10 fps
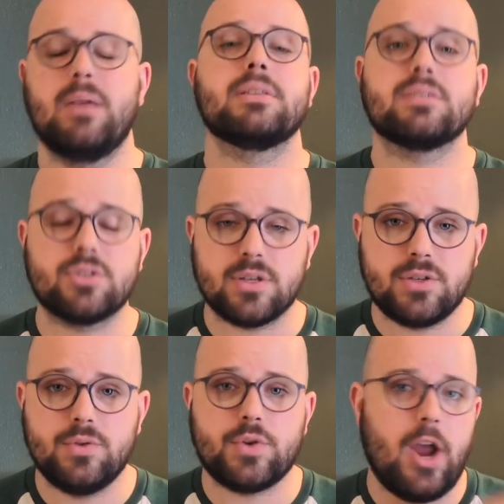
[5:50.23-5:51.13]
this is just
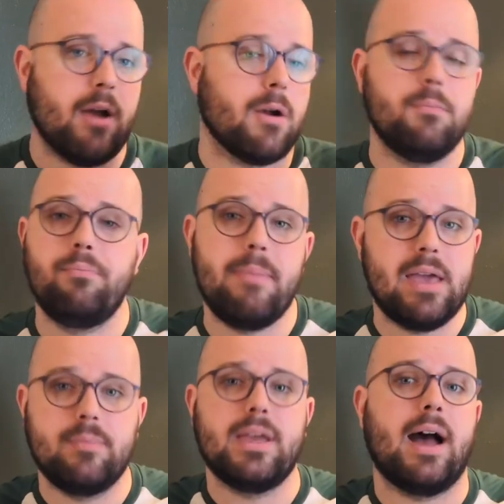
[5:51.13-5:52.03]
user error.
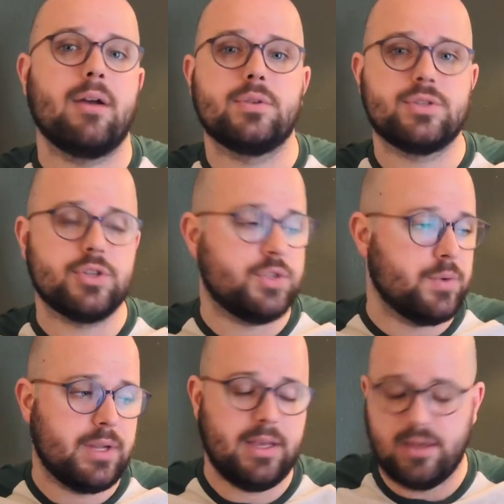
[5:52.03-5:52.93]
Maybe I was just
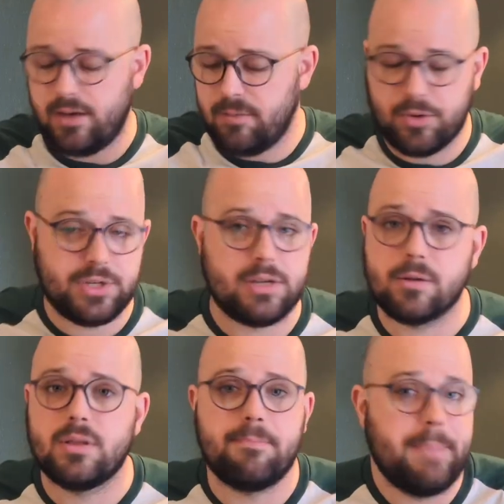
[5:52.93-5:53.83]
doing it in a
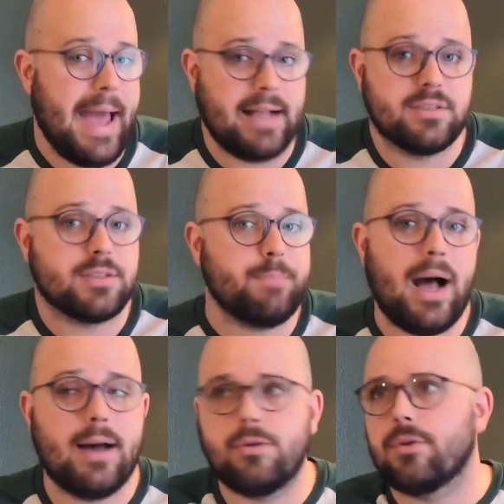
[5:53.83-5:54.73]
particularly bad
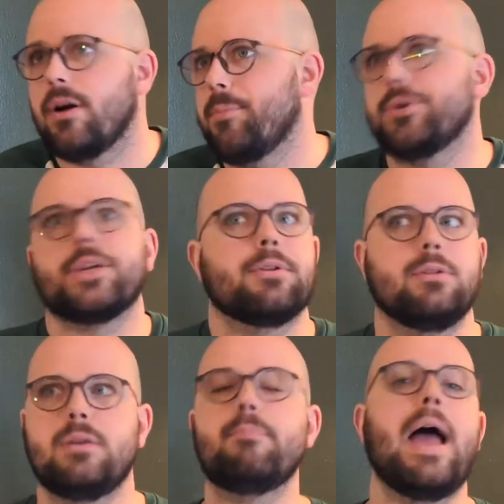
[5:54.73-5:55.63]
spot or on a
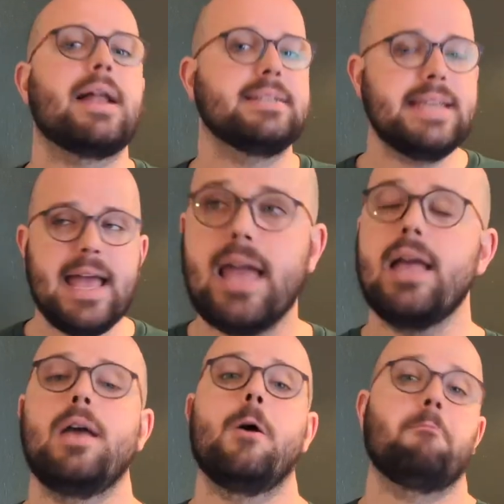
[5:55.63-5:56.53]
particularly bad day.
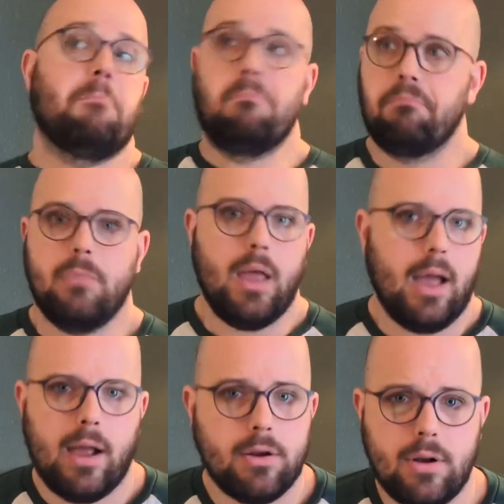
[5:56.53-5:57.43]

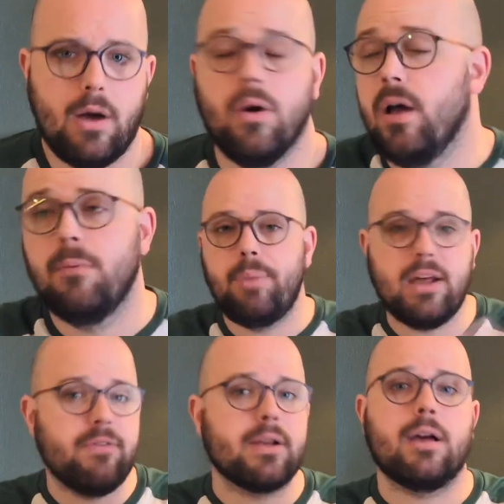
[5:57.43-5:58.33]
I don't know, but I
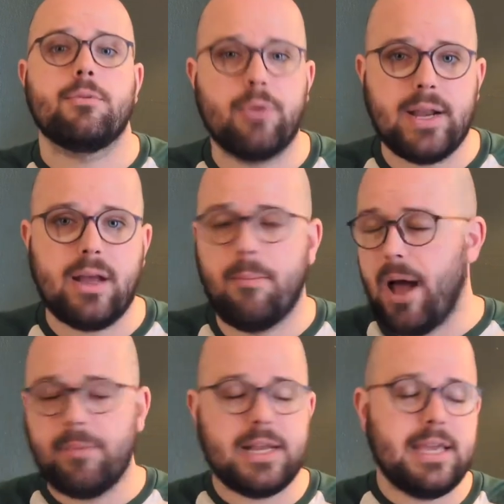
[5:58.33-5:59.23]
figured I would bring it up.
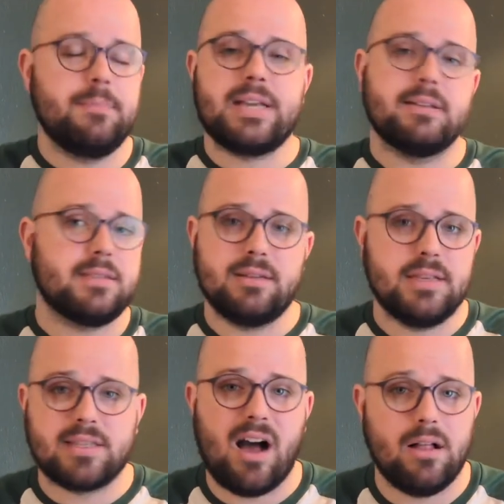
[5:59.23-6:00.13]
I'm going to keep testing
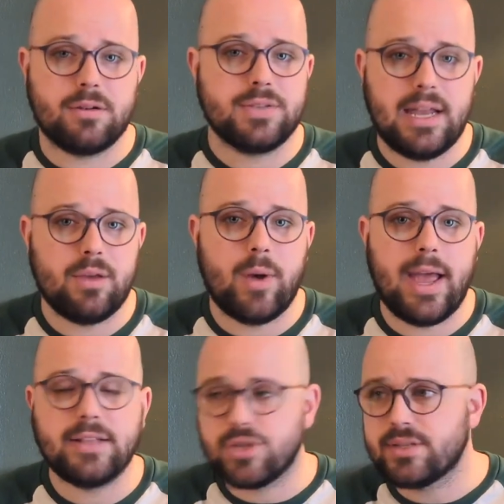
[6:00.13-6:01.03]
these collars
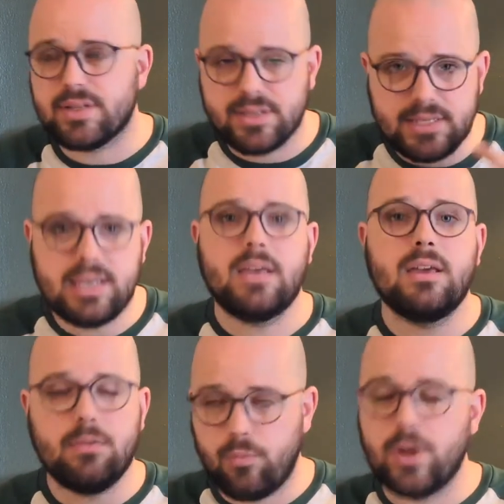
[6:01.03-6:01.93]
anyway, just to see
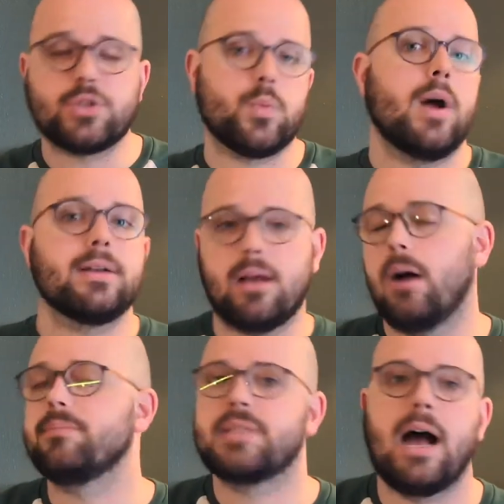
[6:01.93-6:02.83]
which one
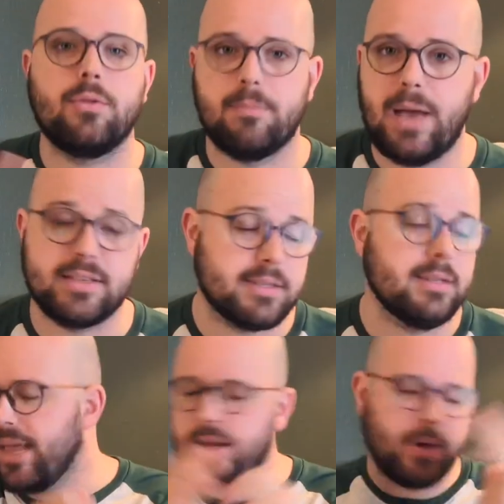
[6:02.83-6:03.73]
comes out the best.
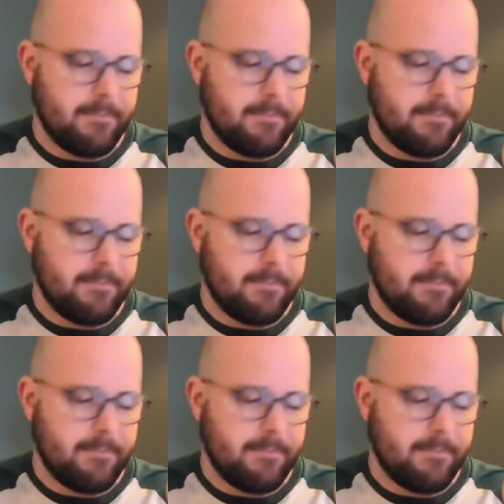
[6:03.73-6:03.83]
Anyway,